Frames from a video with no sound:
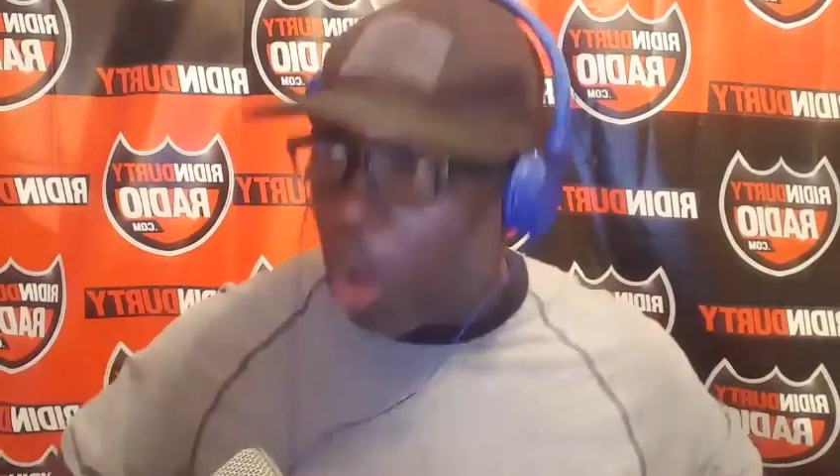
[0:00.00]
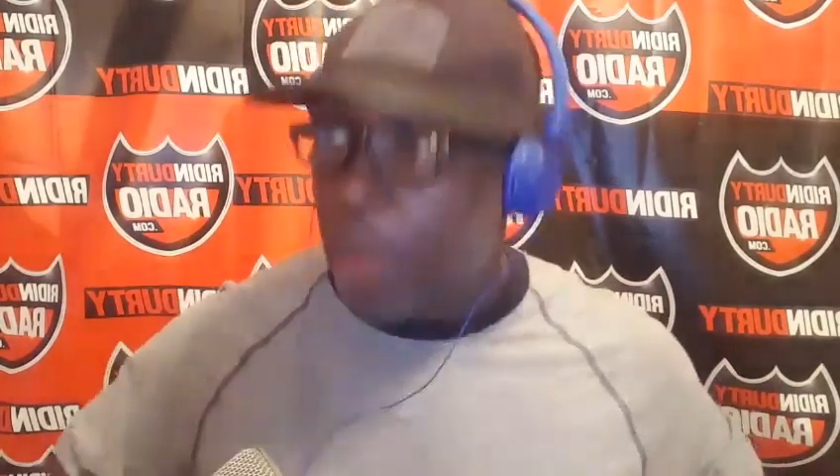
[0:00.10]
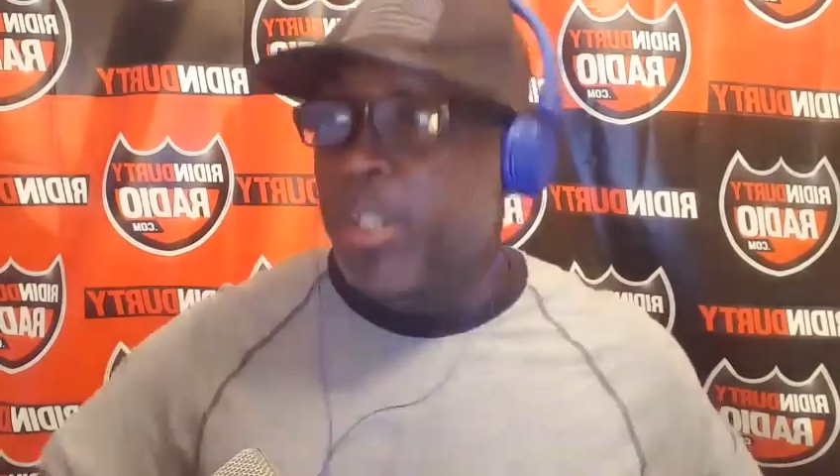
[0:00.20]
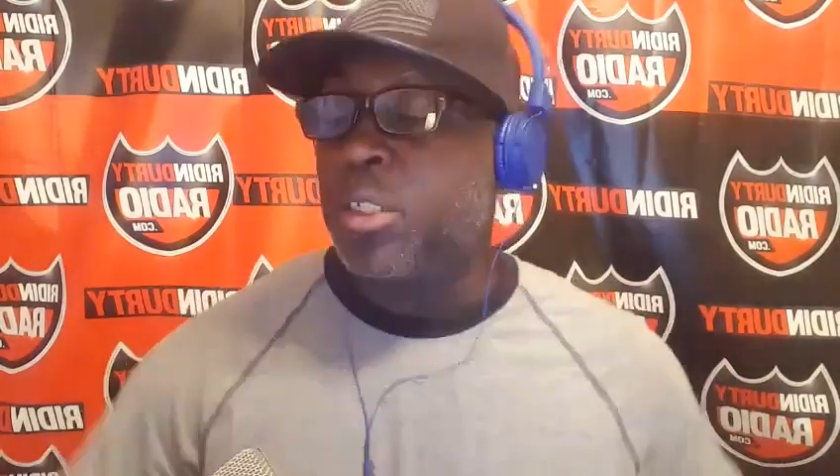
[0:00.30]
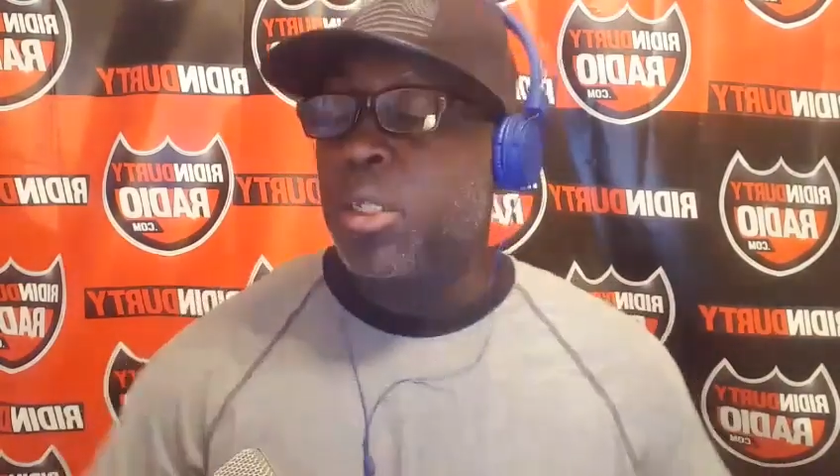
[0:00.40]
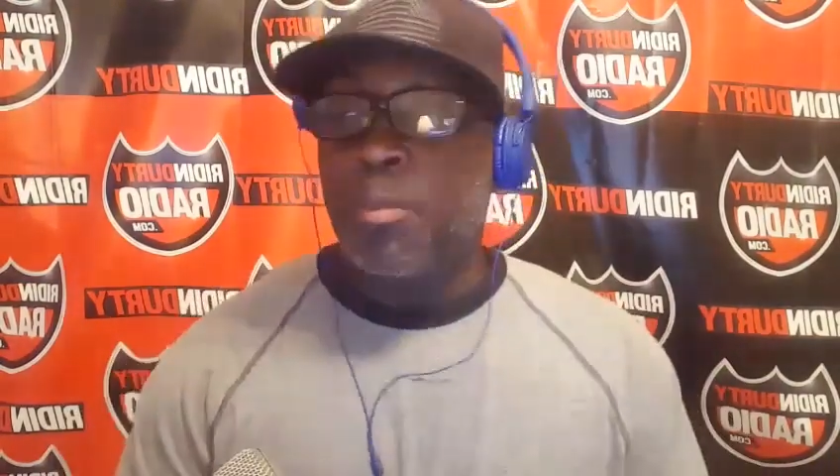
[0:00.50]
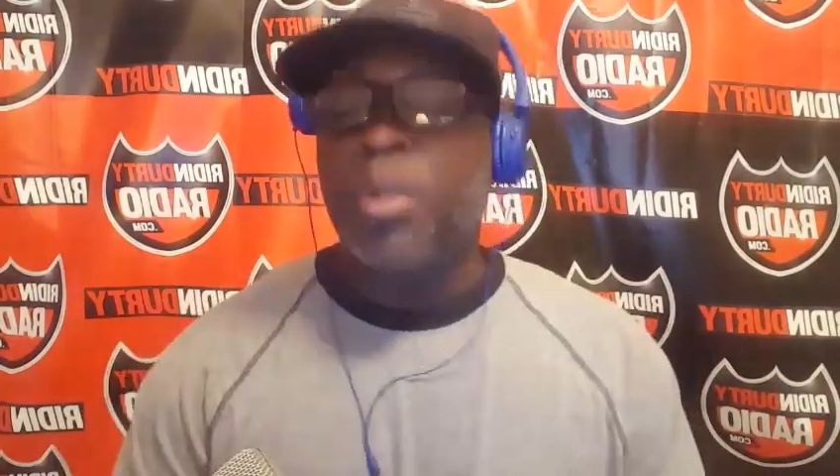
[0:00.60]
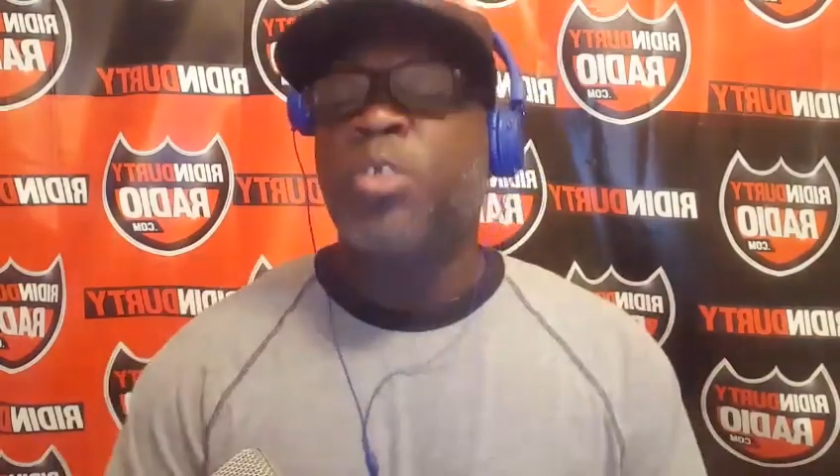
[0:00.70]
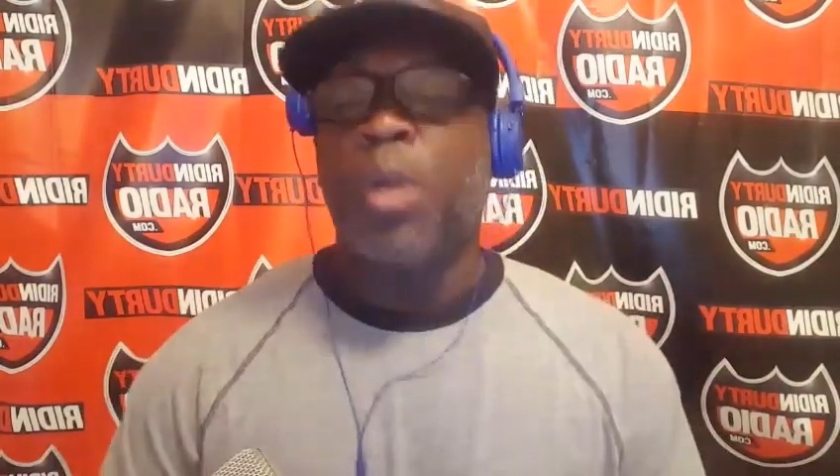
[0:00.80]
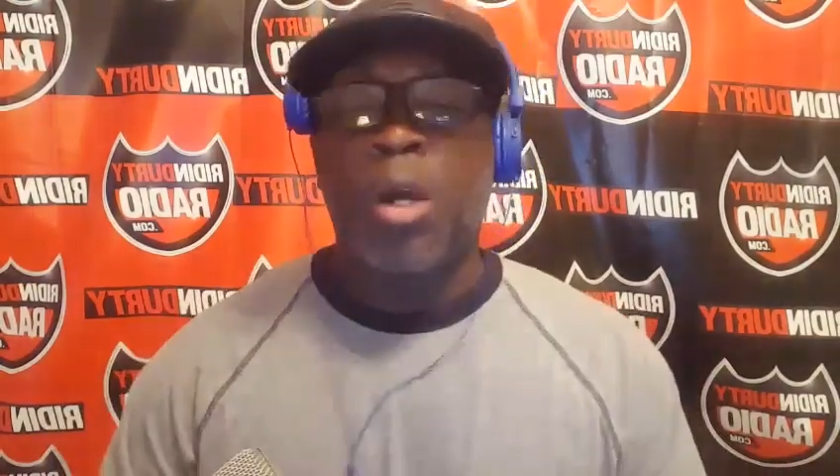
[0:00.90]
artist,
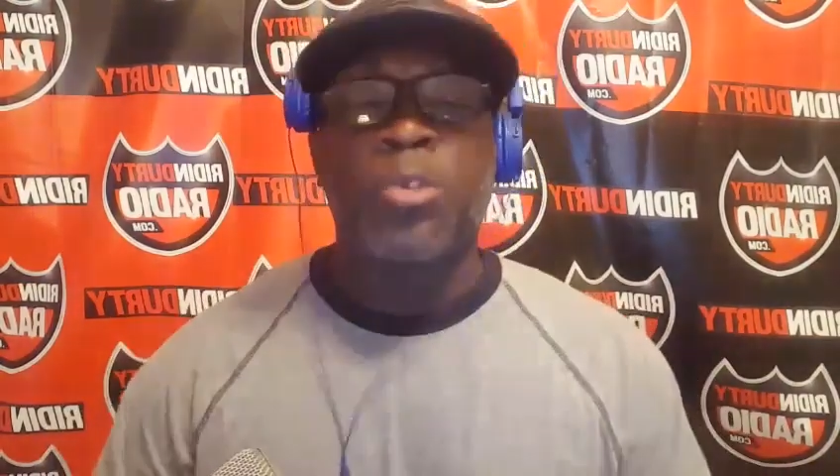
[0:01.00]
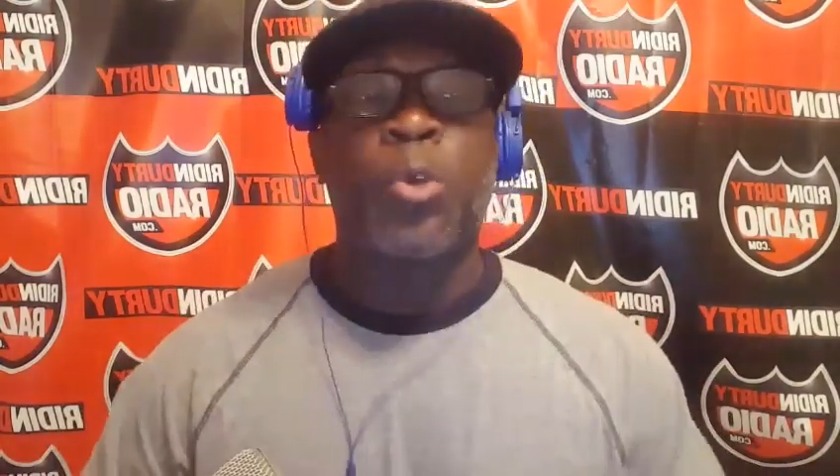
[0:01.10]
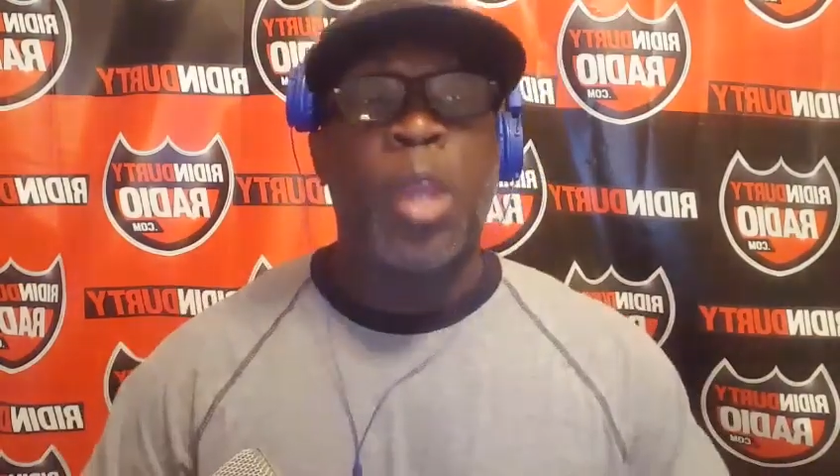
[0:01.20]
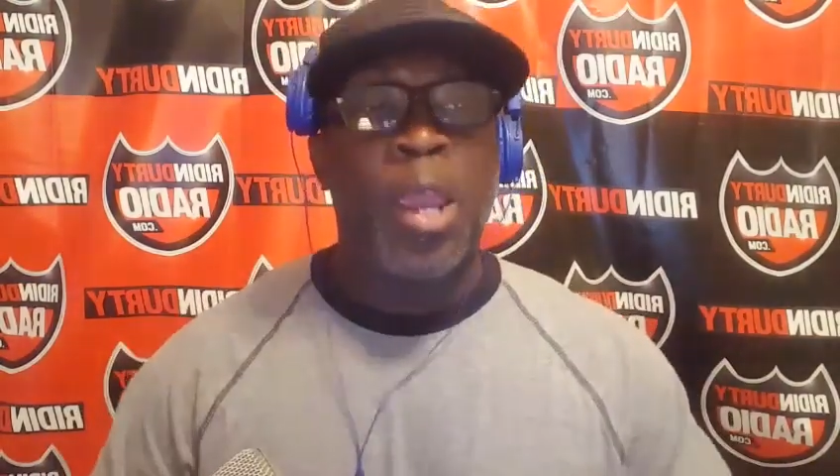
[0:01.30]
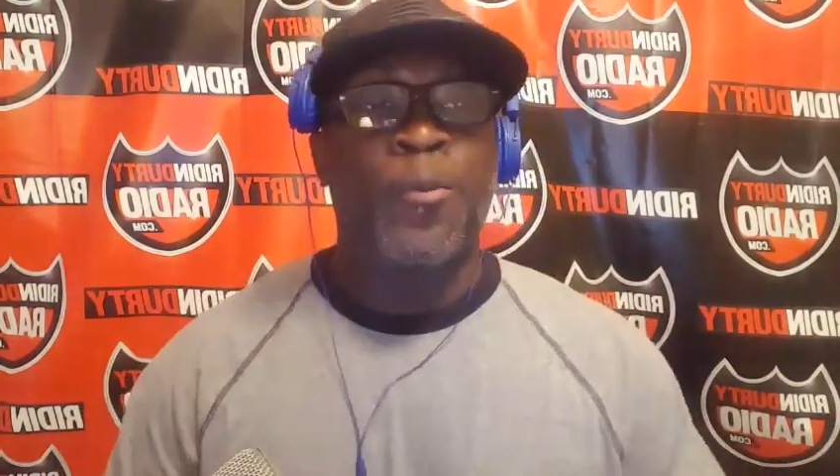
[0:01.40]
but you also